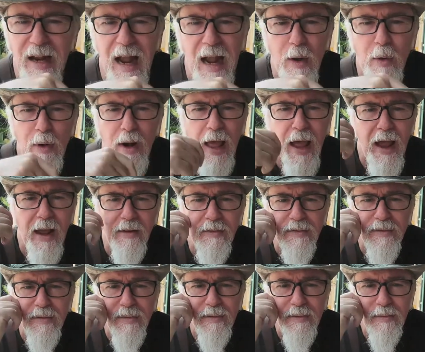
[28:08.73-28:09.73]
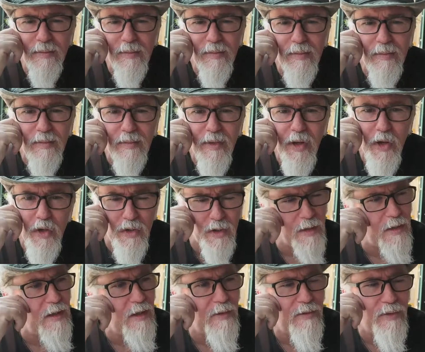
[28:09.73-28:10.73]
hour and a half,
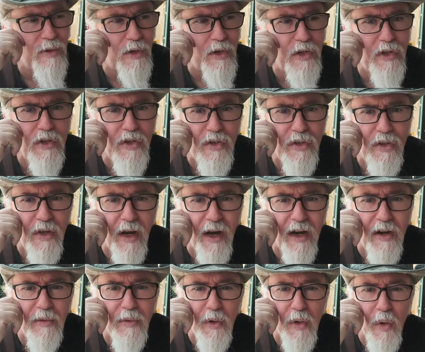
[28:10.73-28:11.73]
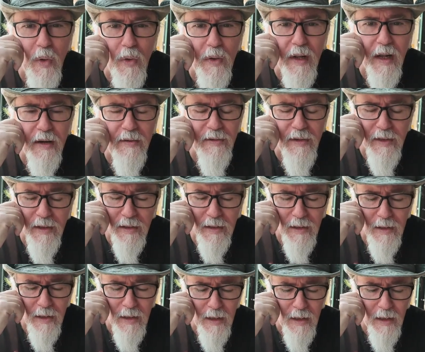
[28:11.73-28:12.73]
usually, of footage that I can record out of it.
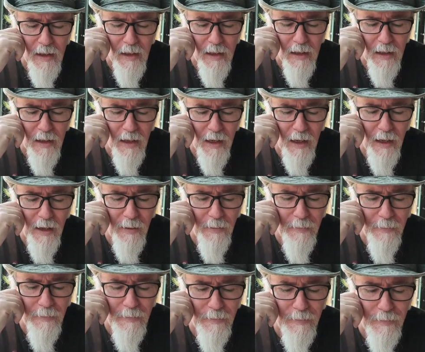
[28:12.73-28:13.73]
Um,